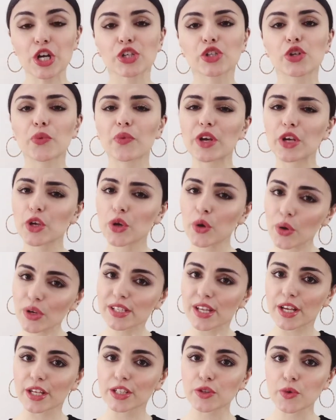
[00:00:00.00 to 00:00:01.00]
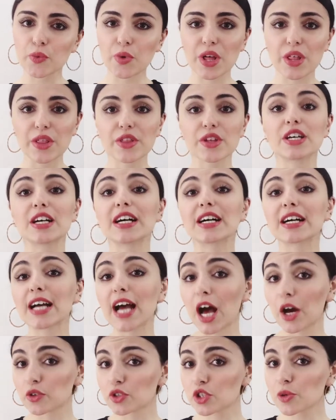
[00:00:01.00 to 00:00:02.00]
So we use it with
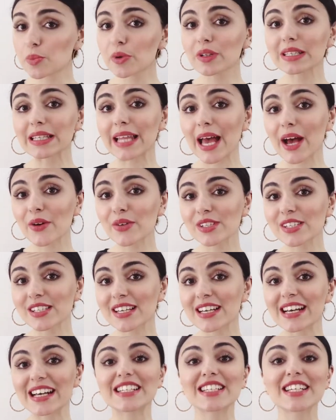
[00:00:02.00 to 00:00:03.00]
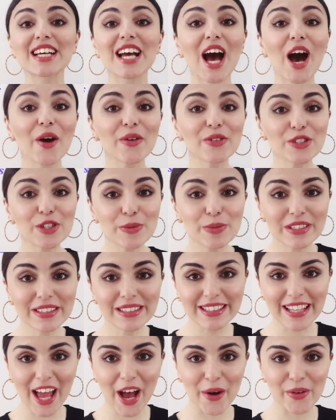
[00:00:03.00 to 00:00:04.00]
uncountable nouns and countable
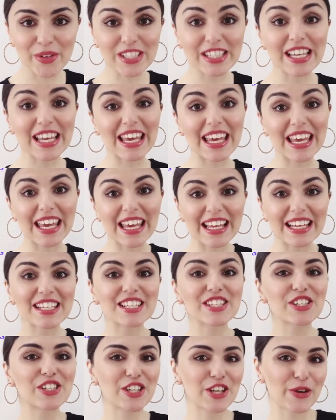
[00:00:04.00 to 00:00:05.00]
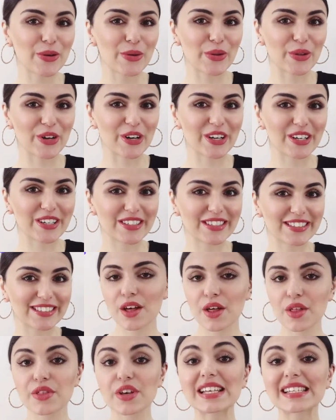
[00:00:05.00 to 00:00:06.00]
nouns in singular.
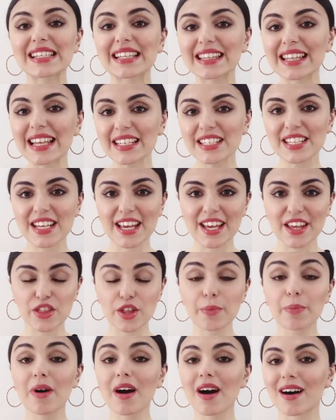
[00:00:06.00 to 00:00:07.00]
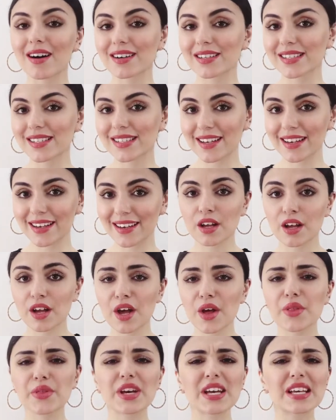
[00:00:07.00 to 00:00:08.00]
There's a letter in the box.
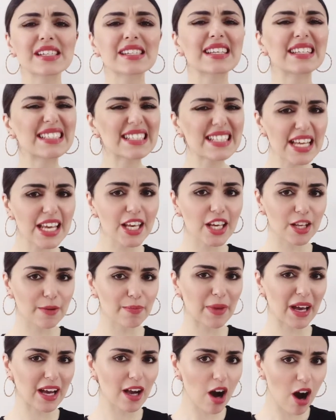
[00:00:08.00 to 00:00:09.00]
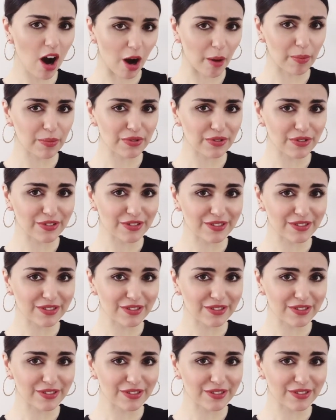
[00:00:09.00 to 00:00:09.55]
There's tea in my cup.